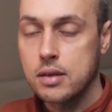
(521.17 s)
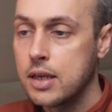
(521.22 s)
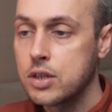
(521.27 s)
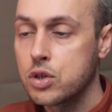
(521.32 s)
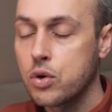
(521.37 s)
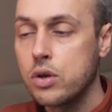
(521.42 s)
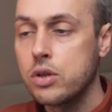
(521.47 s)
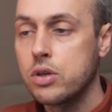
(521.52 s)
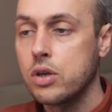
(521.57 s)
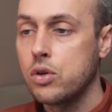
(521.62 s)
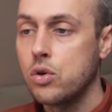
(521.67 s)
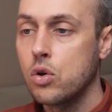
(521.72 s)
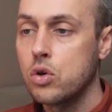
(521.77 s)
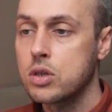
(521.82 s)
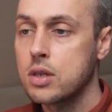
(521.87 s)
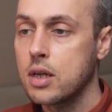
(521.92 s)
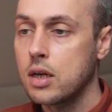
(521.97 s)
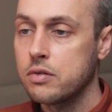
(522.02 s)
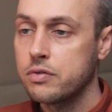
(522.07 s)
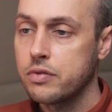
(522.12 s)
is going to
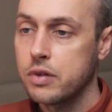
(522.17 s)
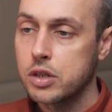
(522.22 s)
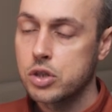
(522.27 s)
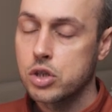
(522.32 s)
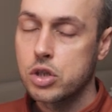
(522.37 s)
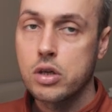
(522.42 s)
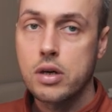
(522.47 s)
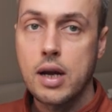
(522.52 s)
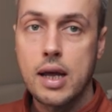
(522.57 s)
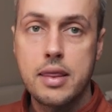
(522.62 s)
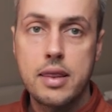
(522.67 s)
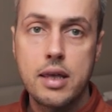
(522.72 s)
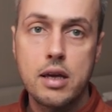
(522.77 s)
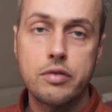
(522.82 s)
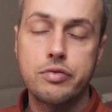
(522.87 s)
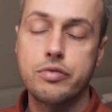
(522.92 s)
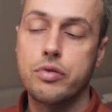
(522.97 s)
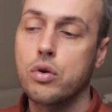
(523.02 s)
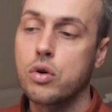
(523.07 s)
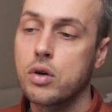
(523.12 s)
use that fixture and
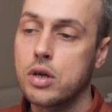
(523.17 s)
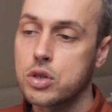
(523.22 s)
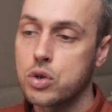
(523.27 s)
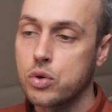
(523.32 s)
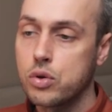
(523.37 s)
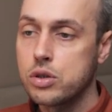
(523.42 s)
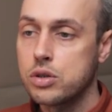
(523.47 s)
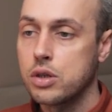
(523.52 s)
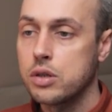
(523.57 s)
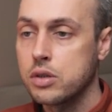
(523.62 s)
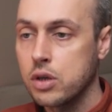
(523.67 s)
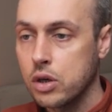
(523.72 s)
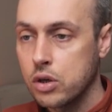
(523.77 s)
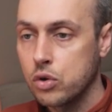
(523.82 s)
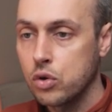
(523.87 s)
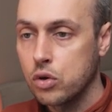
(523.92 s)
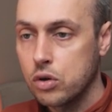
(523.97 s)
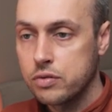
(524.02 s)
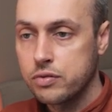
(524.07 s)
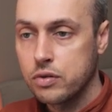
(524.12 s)
therefore it's going to
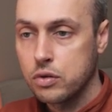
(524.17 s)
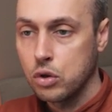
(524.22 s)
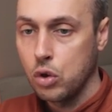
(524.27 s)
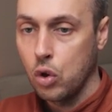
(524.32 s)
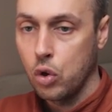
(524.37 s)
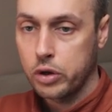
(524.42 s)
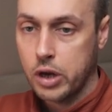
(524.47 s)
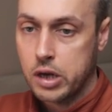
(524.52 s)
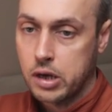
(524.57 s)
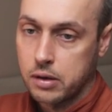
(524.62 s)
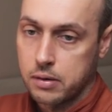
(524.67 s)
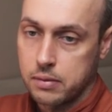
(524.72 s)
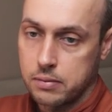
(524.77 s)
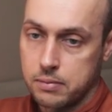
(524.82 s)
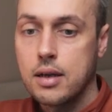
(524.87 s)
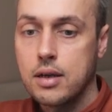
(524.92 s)
turn off logging.